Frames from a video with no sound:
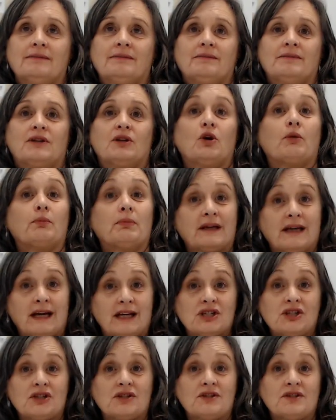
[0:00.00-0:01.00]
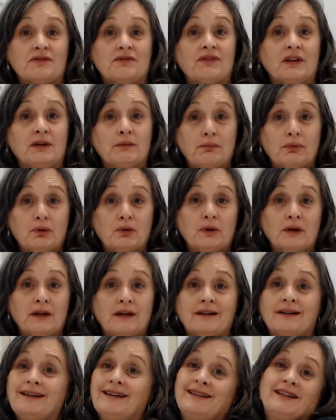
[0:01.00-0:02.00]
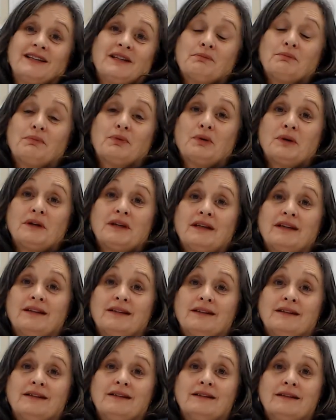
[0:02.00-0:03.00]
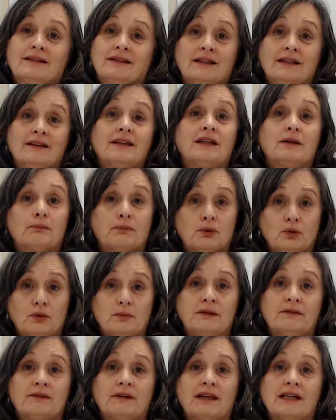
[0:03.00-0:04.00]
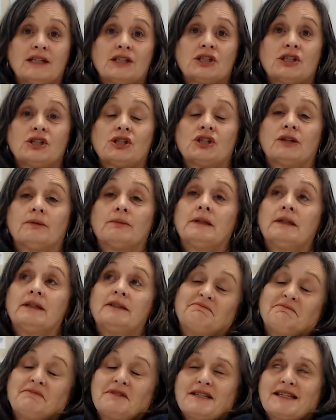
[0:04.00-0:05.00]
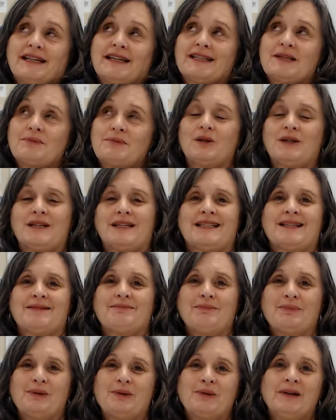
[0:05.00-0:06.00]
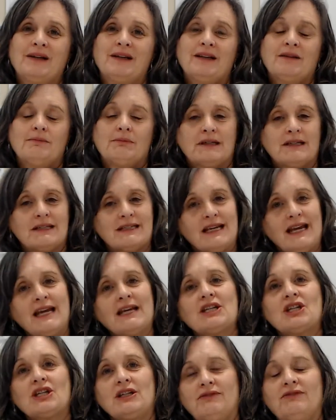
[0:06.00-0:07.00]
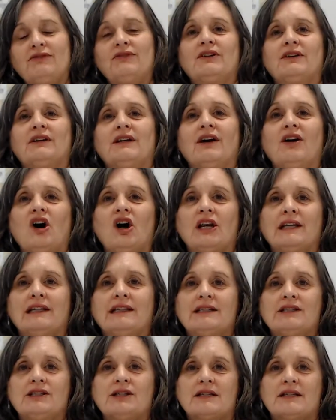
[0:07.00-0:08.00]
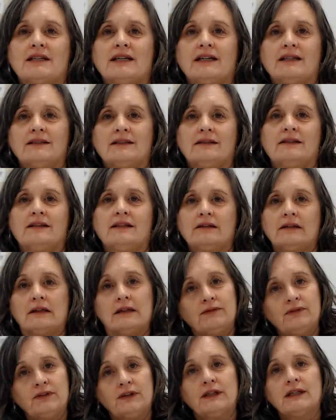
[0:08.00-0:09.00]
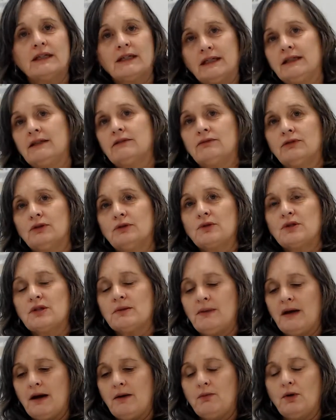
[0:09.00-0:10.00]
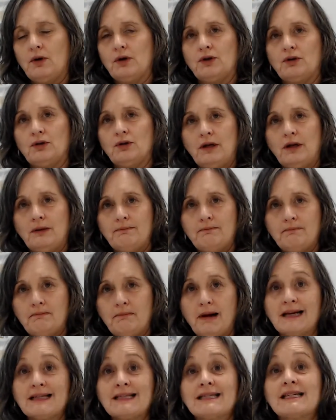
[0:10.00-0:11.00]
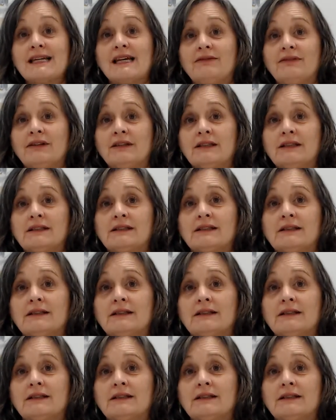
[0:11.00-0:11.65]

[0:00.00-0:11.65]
the obligations of the employer and the employee in the employment relationship. Sounds pretty simple, but it's actually very highly legislated. There are very clear rules about what you must have in it,